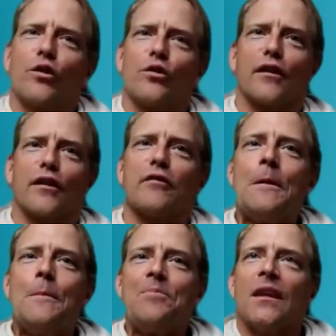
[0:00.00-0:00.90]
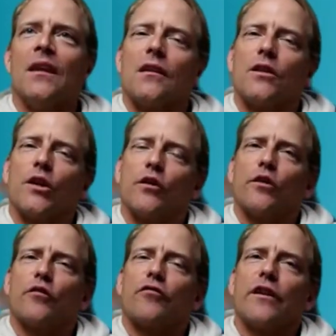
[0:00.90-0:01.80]
you, Steve.
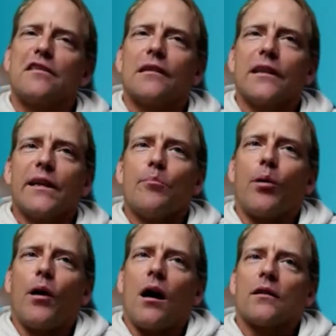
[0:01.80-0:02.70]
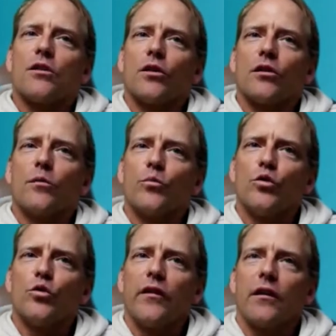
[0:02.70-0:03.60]
You've recently embarked on
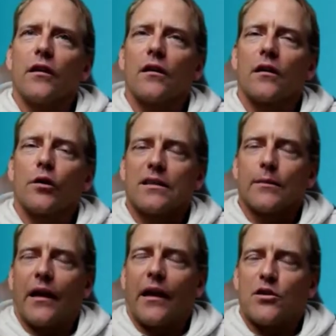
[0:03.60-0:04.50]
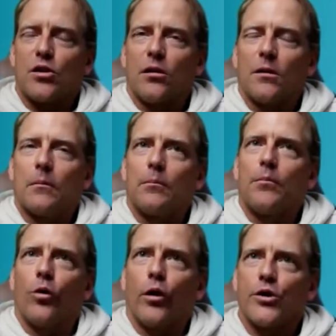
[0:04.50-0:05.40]
moving a quite substantial
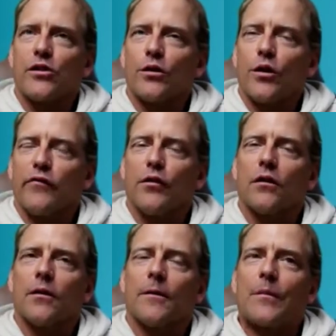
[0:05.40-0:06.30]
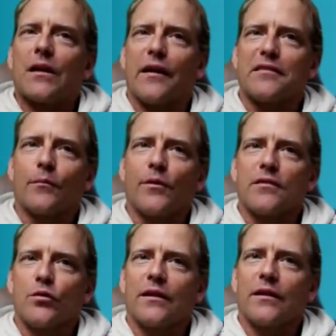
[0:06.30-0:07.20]
portion of your customers
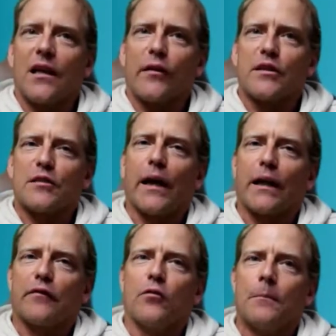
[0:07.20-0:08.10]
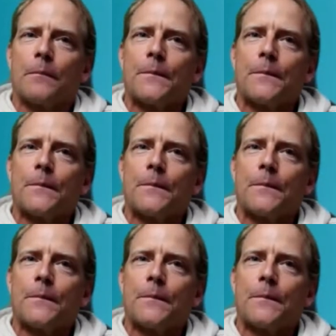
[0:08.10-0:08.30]
to the Acterys platform,